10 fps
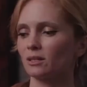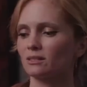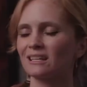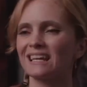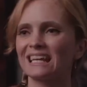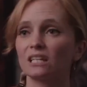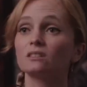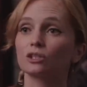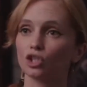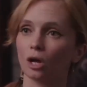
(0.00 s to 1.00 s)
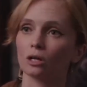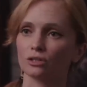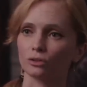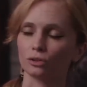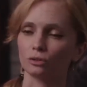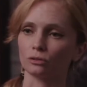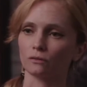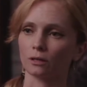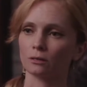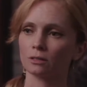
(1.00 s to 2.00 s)
place in such a hostile
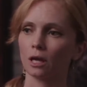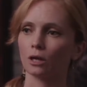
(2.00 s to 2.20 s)
universe